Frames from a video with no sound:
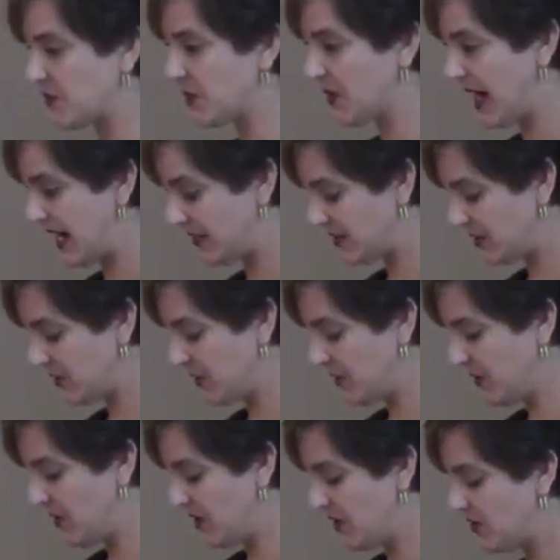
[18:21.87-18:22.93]

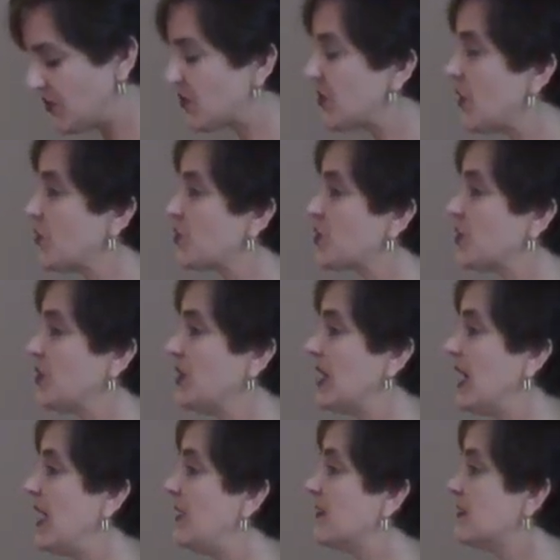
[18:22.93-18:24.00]
practical, social,
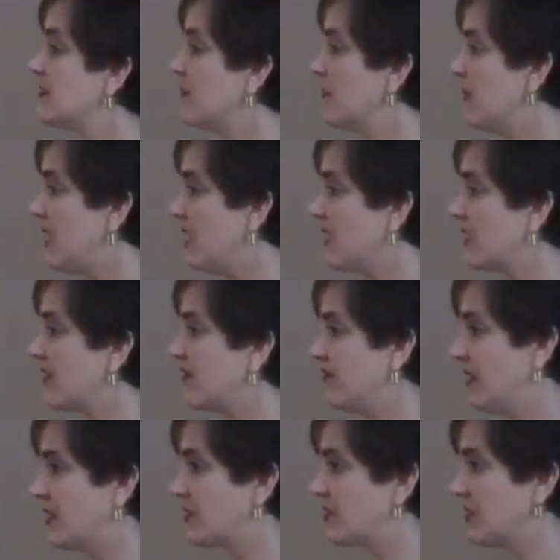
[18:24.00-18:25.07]
and symbolic
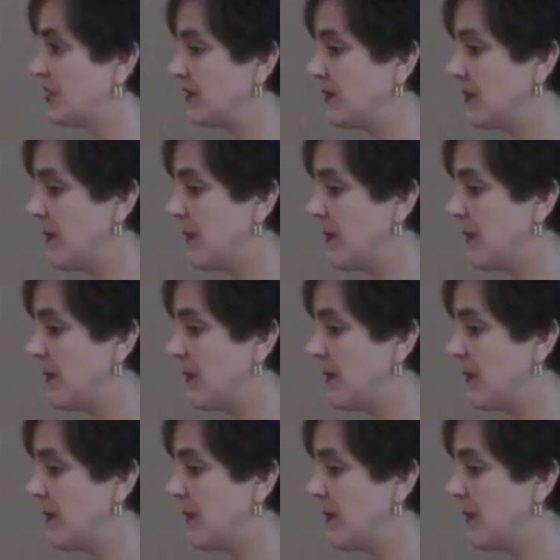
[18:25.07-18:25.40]
function.